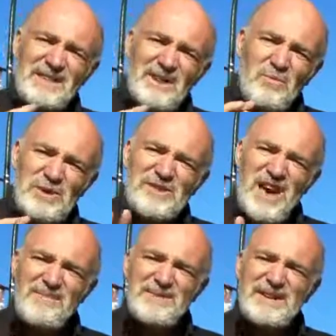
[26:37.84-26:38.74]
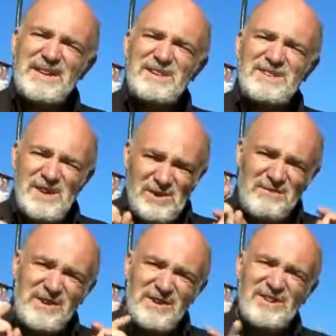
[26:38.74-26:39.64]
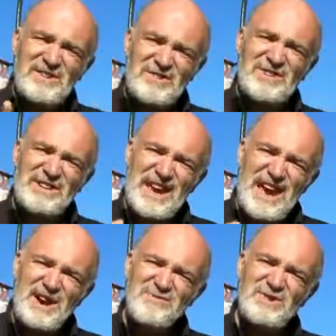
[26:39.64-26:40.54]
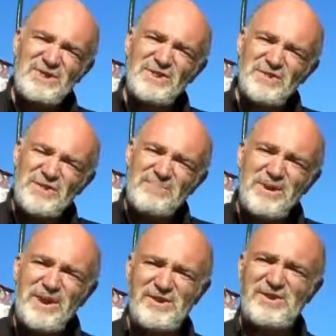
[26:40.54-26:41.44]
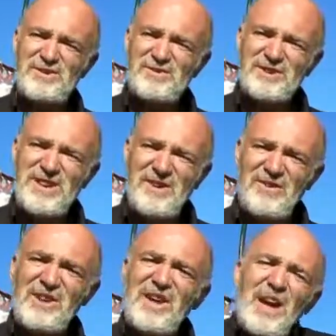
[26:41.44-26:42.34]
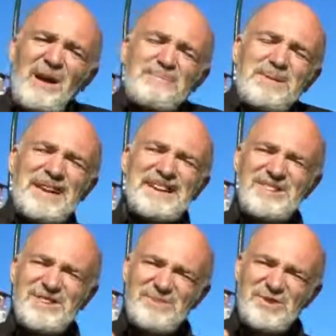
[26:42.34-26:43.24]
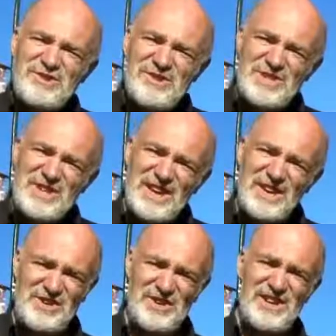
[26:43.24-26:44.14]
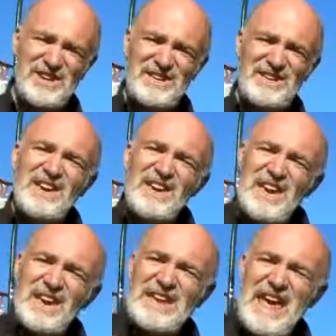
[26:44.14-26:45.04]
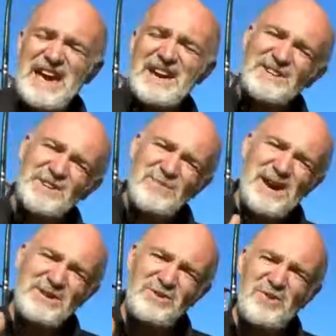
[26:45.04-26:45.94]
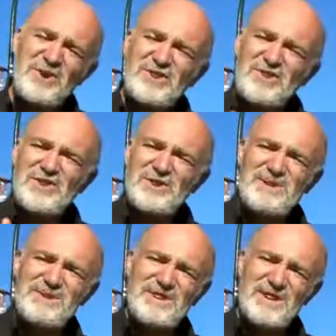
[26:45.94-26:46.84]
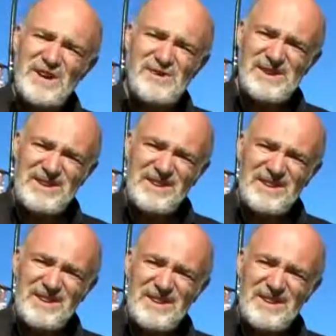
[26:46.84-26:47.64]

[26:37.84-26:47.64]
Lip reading: And what's happening is you've got to consider how you can use the products you sell and place them strategically in areas where your consumers are going.